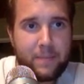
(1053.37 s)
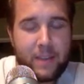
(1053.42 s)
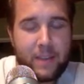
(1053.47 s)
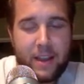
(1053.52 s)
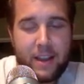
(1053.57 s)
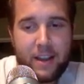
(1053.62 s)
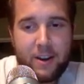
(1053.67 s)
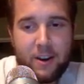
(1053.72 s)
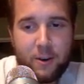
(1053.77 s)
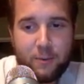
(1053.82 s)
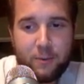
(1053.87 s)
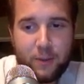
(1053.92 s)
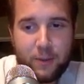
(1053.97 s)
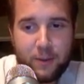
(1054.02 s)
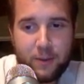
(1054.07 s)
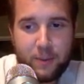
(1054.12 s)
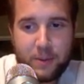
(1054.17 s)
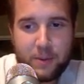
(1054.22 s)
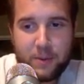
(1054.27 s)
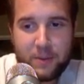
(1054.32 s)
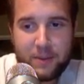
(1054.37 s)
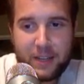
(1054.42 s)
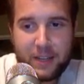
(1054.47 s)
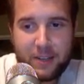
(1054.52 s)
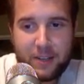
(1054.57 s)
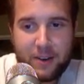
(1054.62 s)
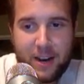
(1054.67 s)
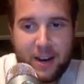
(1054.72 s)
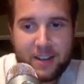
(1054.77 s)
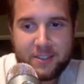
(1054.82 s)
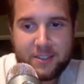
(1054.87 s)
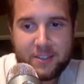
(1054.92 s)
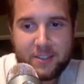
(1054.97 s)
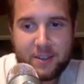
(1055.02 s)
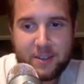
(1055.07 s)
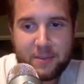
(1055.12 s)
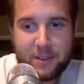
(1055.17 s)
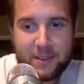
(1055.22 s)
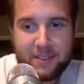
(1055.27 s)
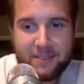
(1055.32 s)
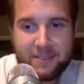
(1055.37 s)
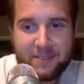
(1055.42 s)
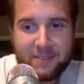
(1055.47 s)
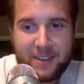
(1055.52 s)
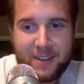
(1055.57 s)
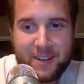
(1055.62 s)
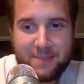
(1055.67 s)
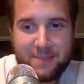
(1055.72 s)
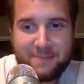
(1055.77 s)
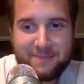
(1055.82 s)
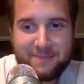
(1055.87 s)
and hopefully we won't like crash or something random.